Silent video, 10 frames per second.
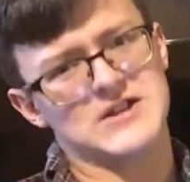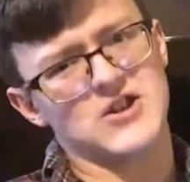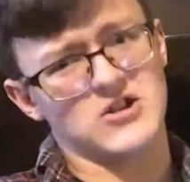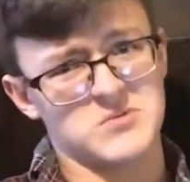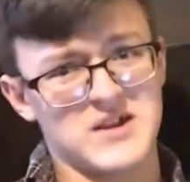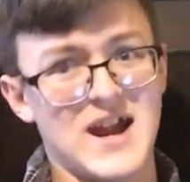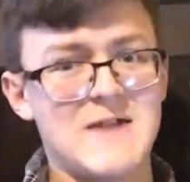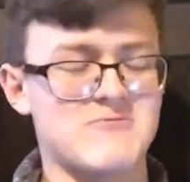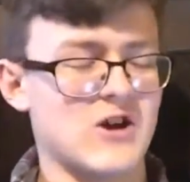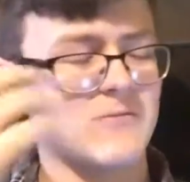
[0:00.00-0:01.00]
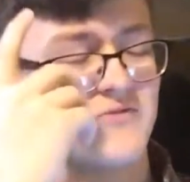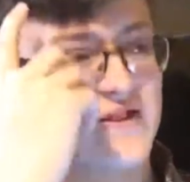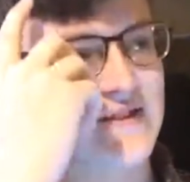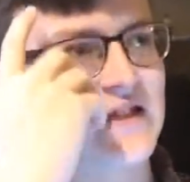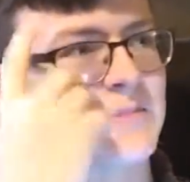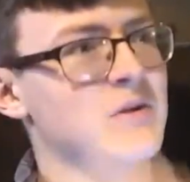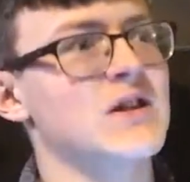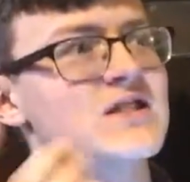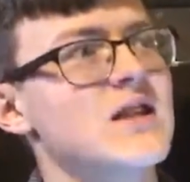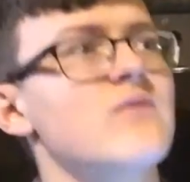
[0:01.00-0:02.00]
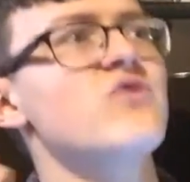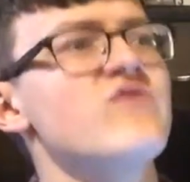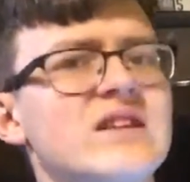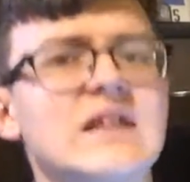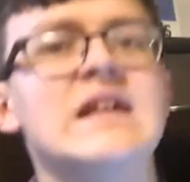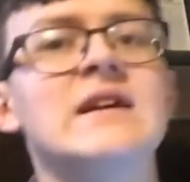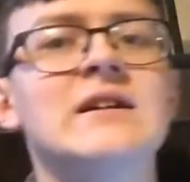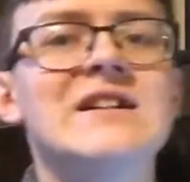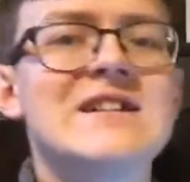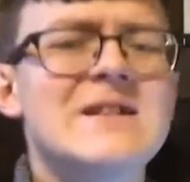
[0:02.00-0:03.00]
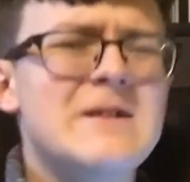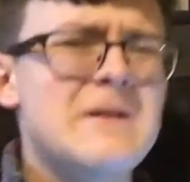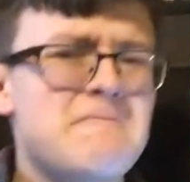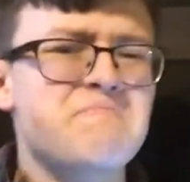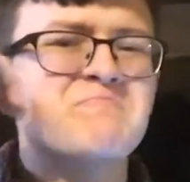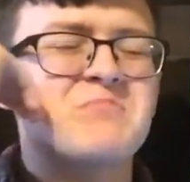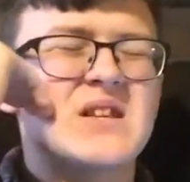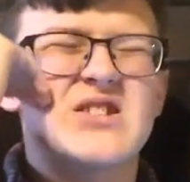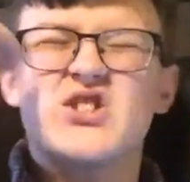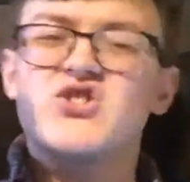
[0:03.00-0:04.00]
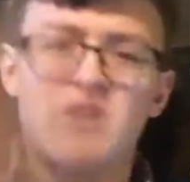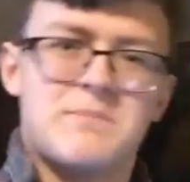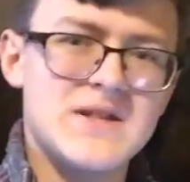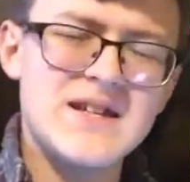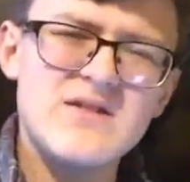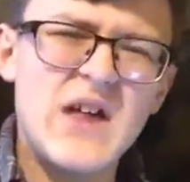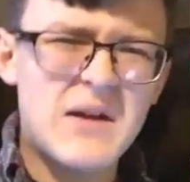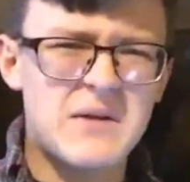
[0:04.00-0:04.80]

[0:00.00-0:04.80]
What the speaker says: and talk to a camera, obviously, but it's never really scripted.